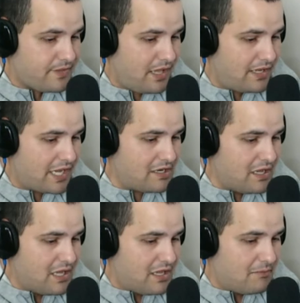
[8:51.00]
again,
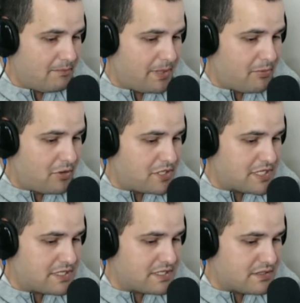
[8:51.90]
people
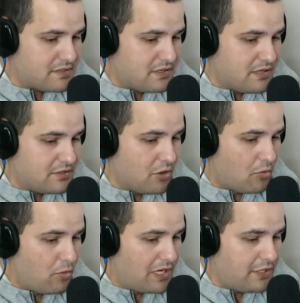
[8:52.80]
just
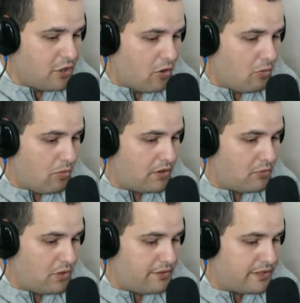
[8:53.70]
don't really know what
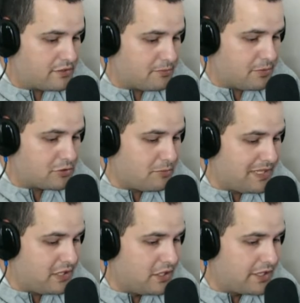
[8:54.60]
what they're supposed to
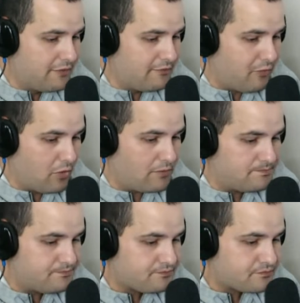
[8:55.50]
be looking for.
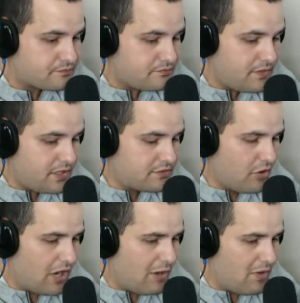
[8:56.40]

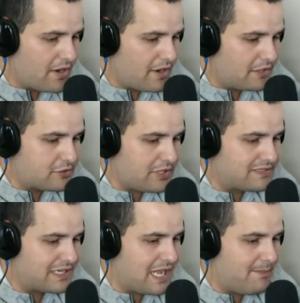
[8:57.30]
So I want to
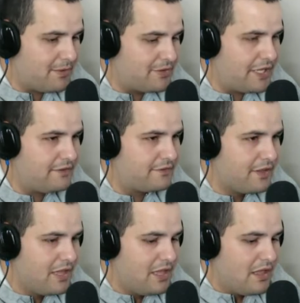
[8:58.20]
address a couple of things,
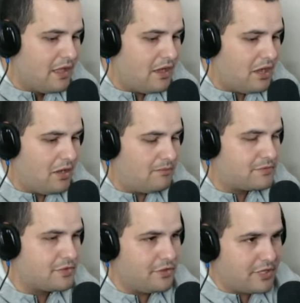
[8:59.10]
um,
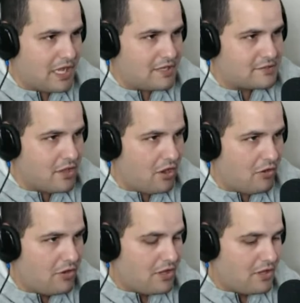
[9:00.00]
so you guys
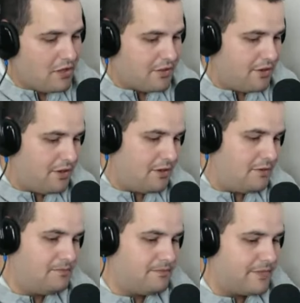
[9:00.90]
know
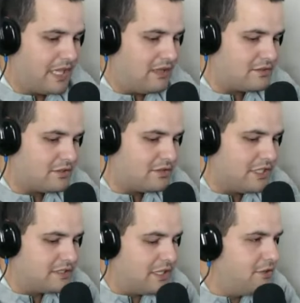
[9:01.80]
um, that some
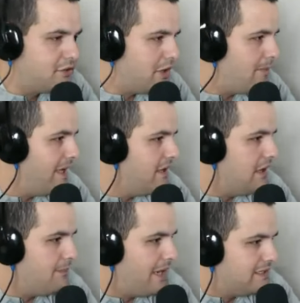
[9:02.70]
things that you should pay uh, pay